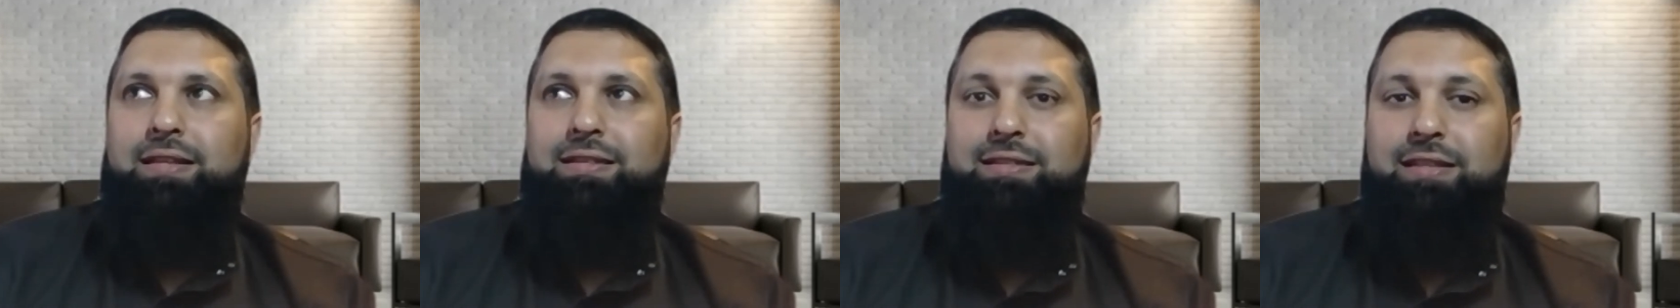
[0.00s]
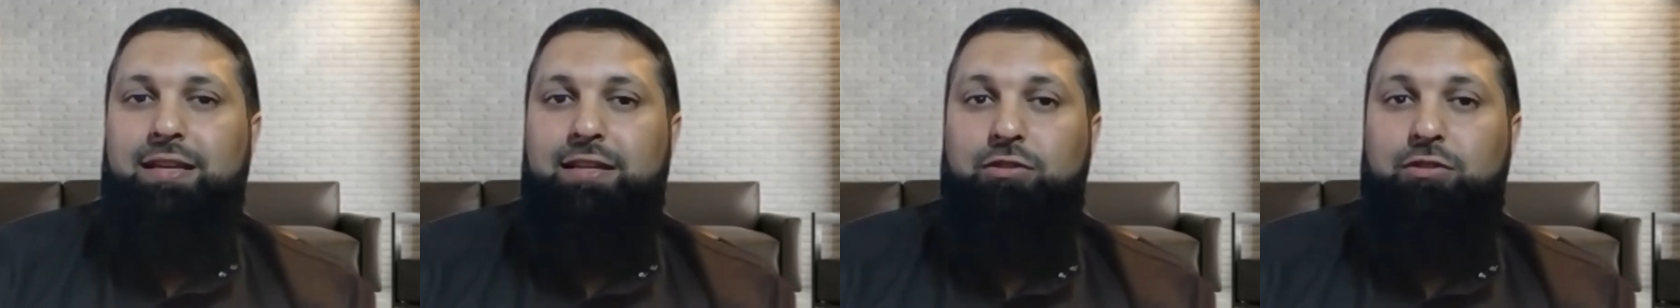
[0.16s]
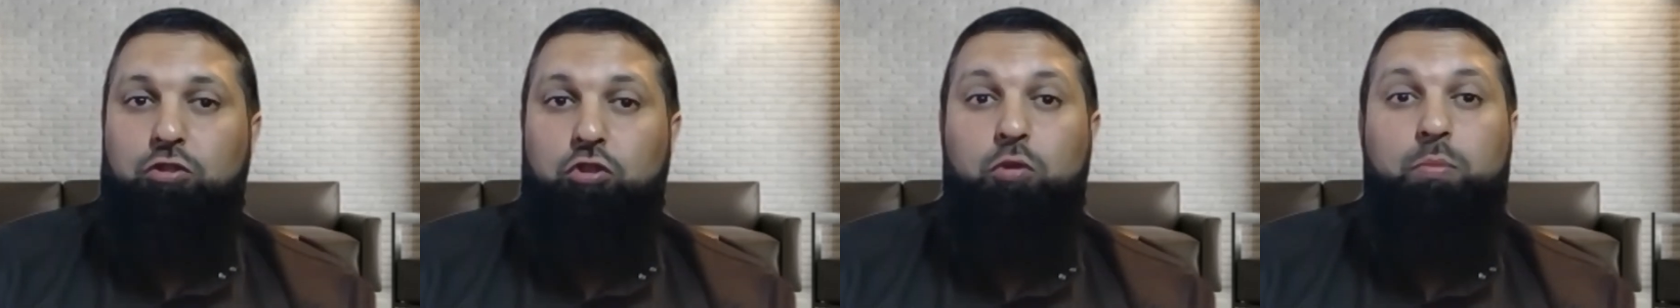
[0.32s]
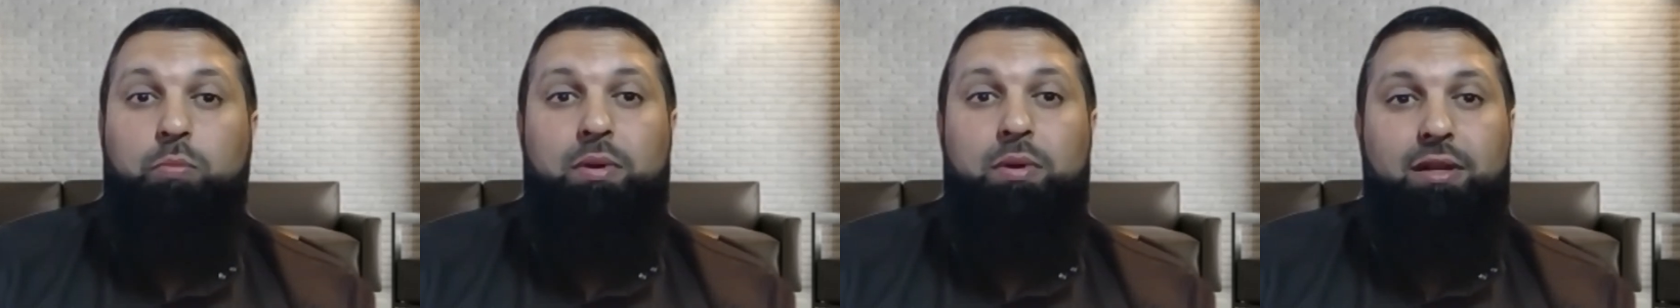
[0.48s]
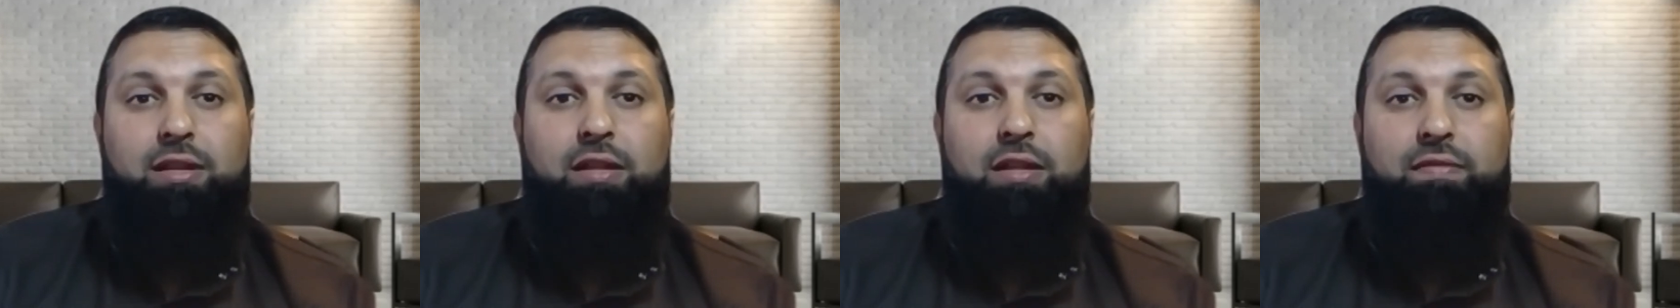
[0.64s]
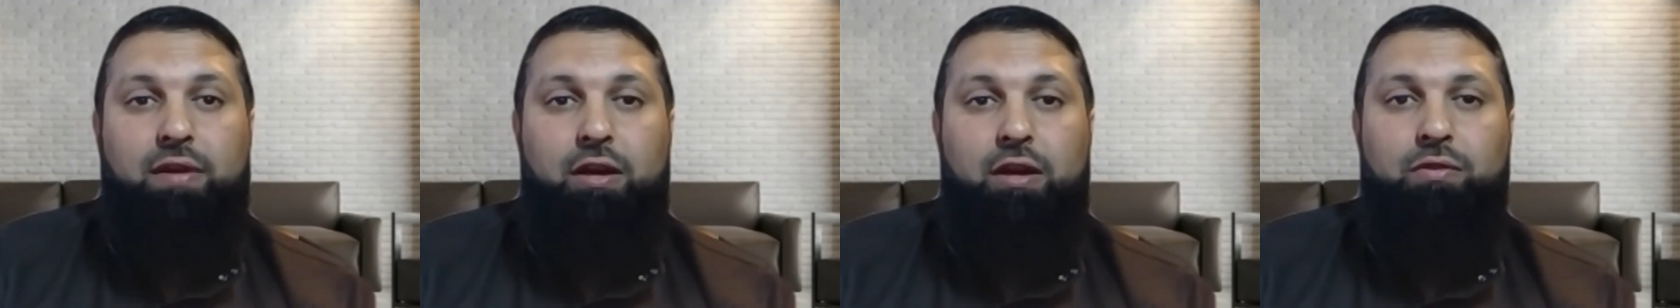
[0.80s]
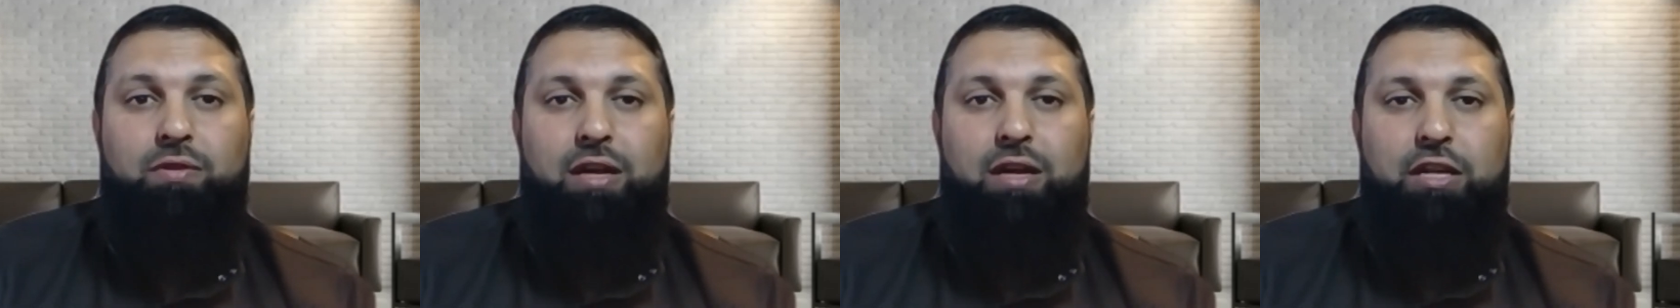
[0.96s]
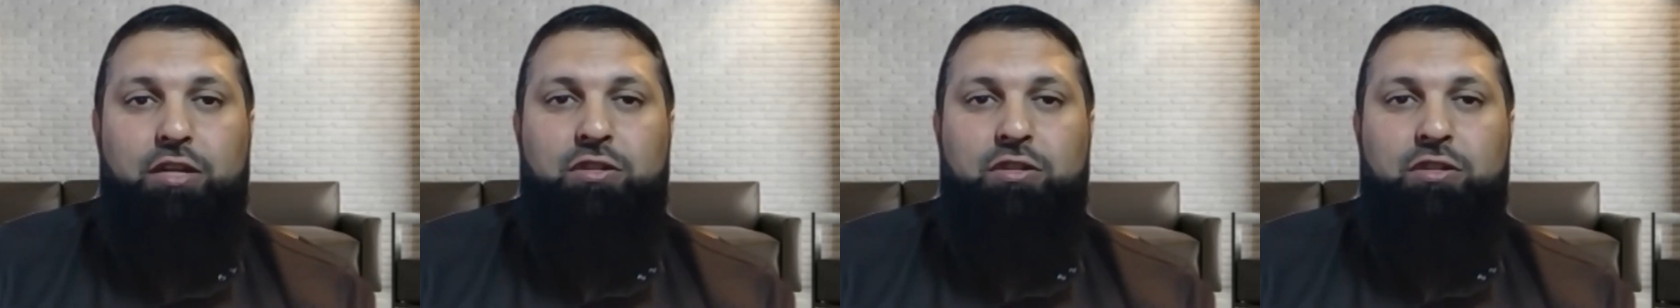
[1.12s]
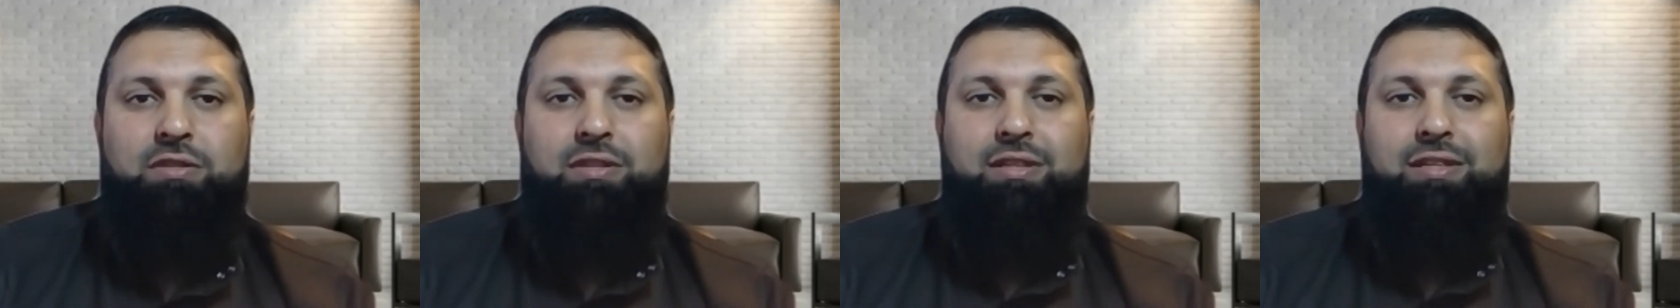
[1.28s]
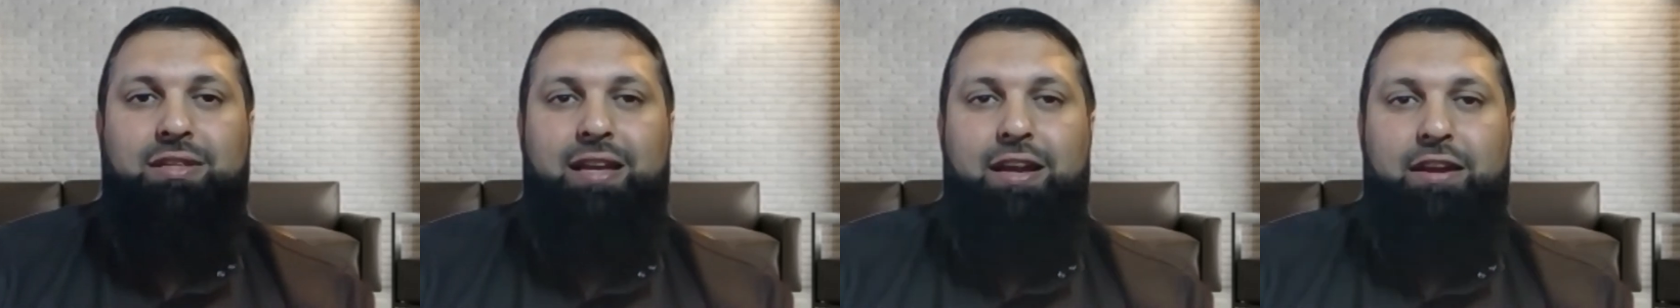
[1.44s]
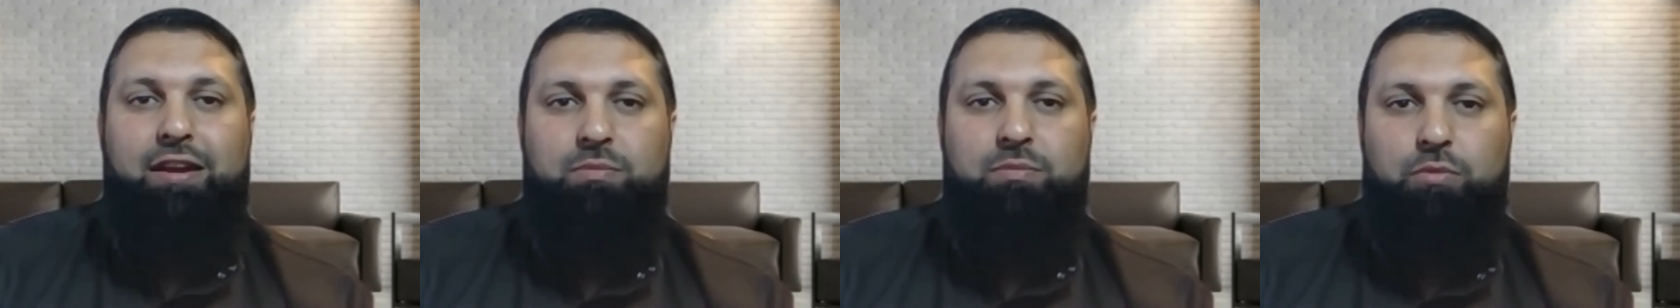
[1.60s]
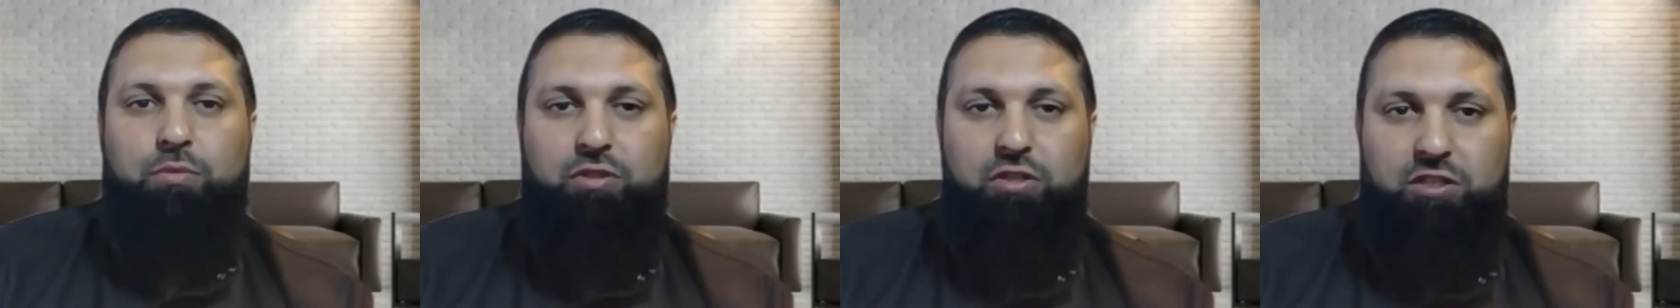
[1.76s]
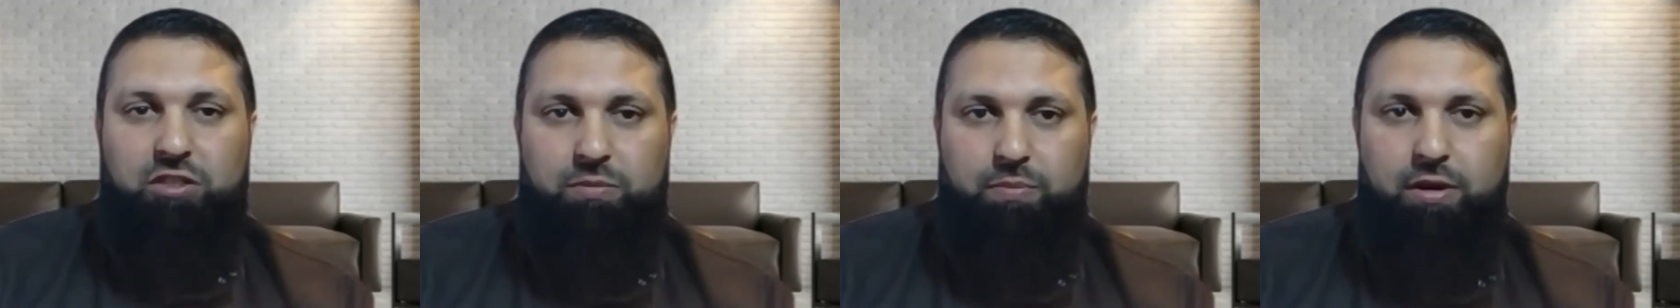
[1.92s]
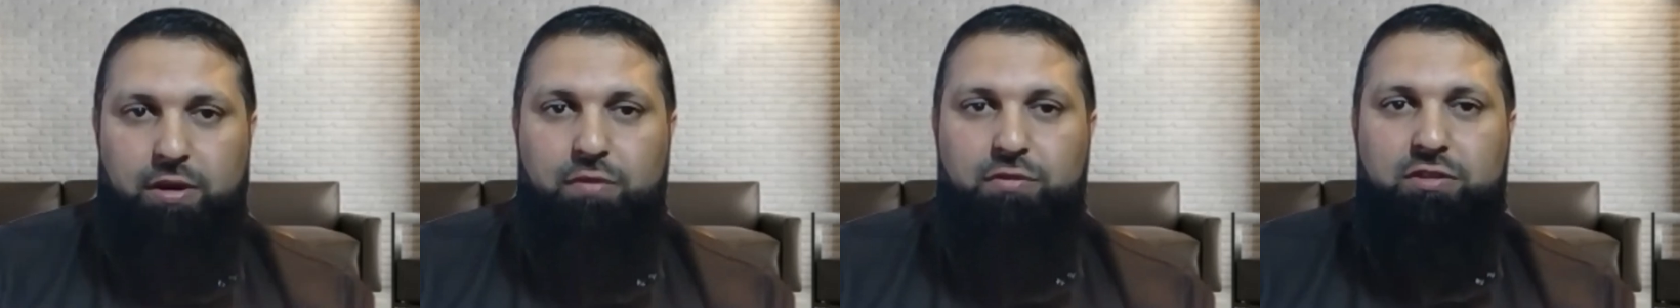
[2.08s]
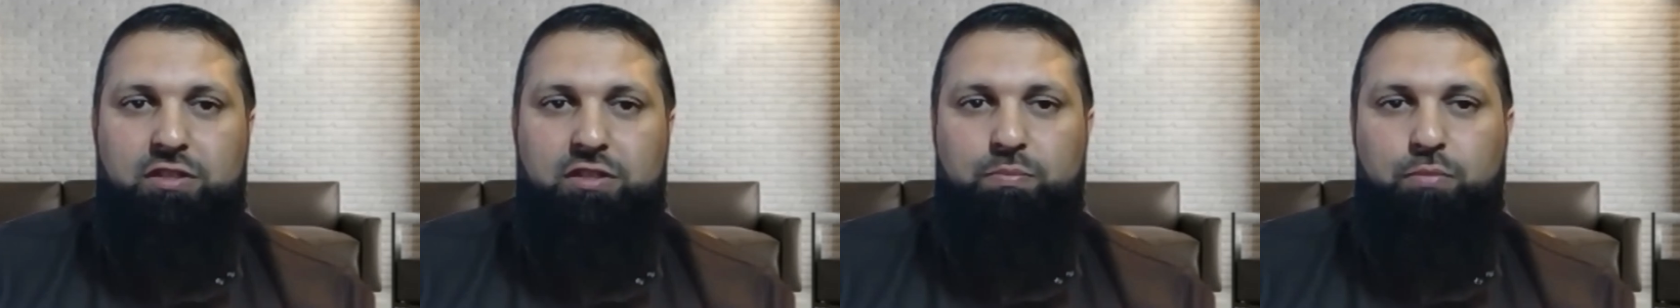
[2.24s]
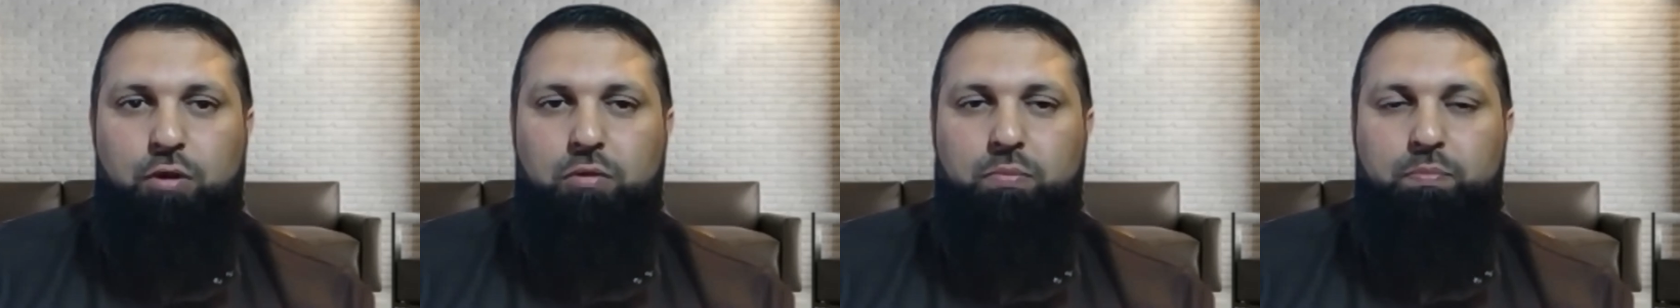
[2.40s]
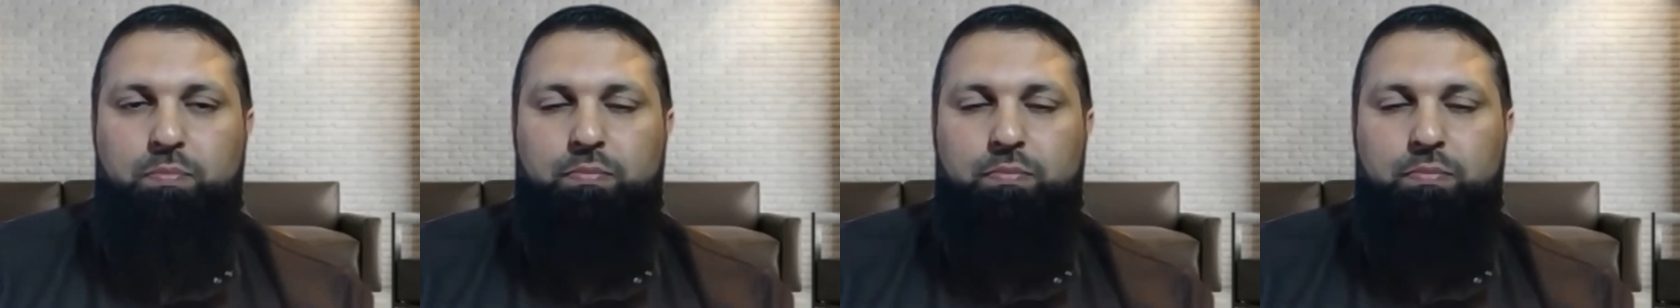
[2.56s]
year to build their foundation and get as much experience as